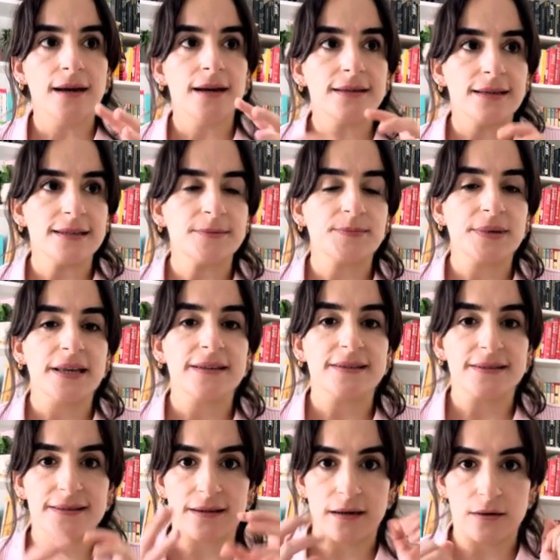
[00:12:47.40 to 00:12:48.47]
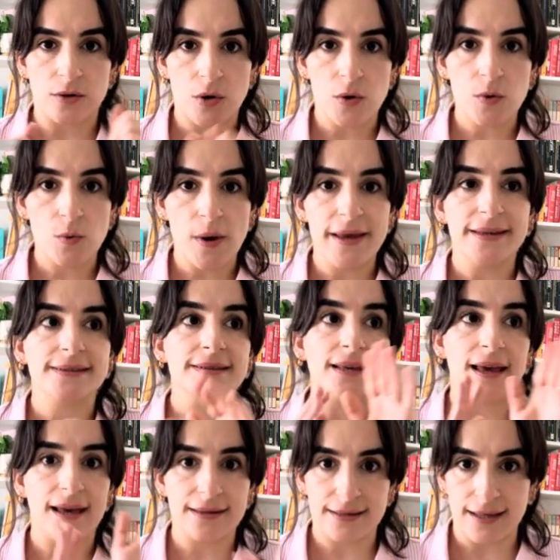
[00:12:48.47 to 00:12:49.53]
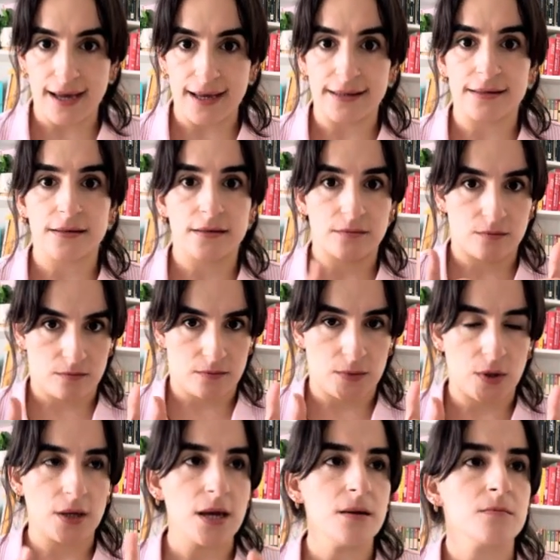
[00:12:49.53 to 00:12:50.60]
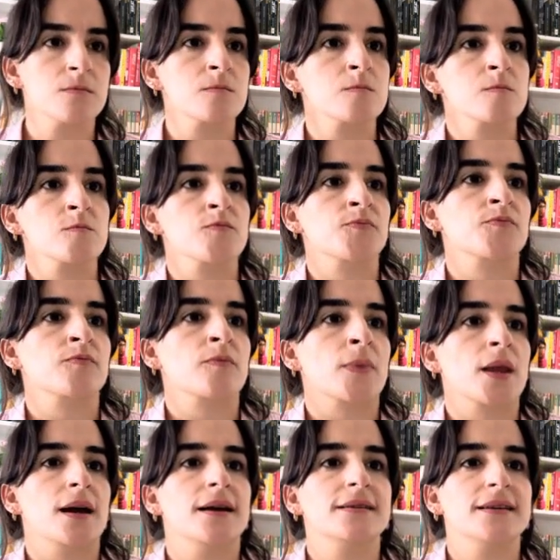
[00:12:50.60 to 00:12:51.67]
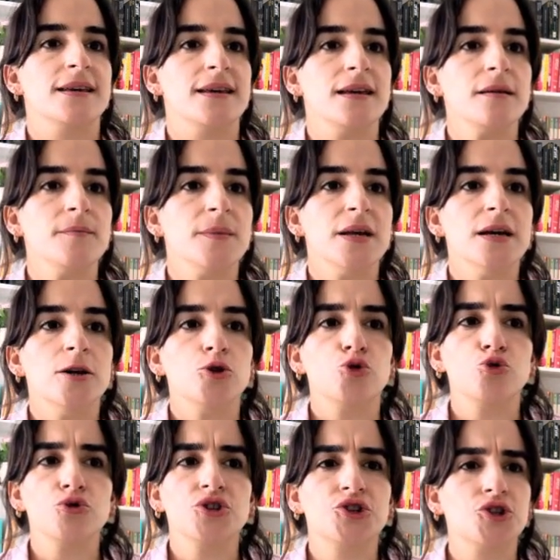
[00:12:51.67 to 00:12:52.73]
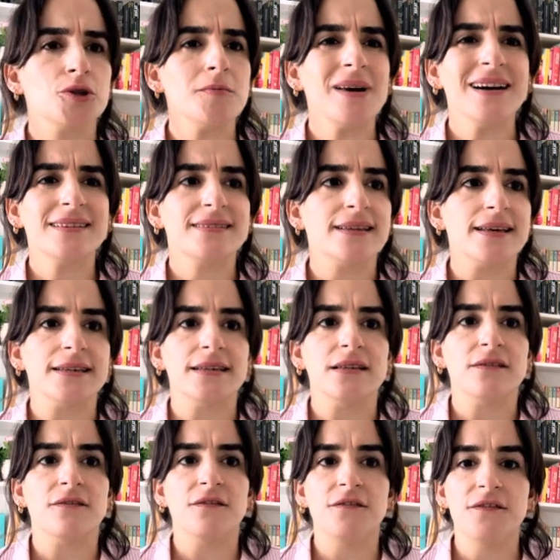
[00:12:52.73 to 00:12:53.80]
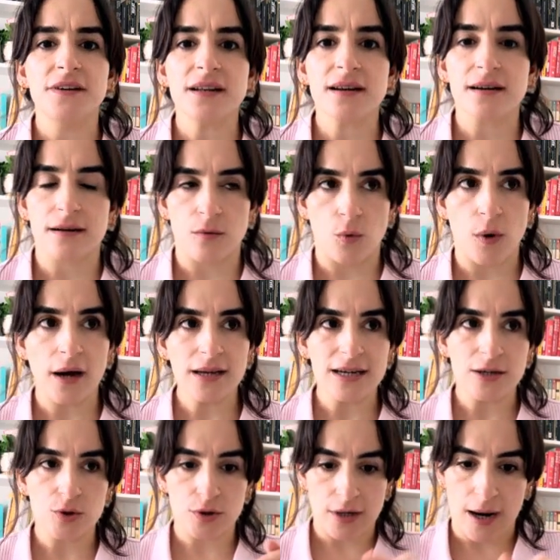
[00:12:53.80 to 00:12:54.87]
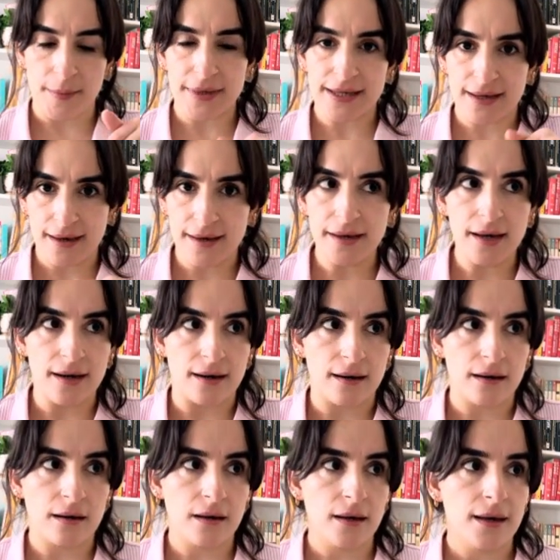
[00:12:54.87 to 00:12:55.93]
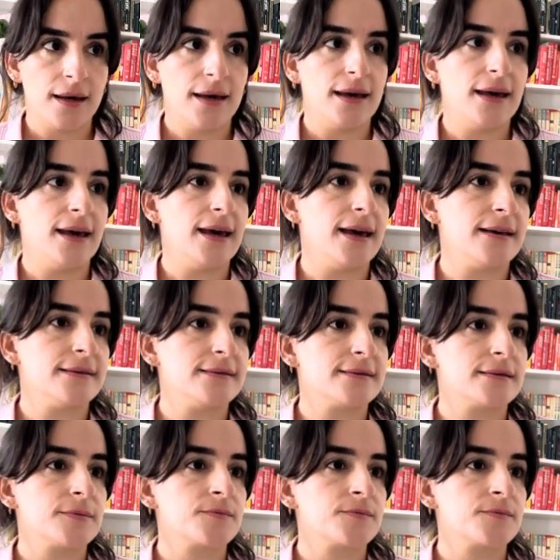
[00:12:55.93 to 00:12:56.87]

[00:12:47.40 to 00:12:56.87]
These places are always at the end, okay? And here, tu chuma teyivir, why are you coming here? And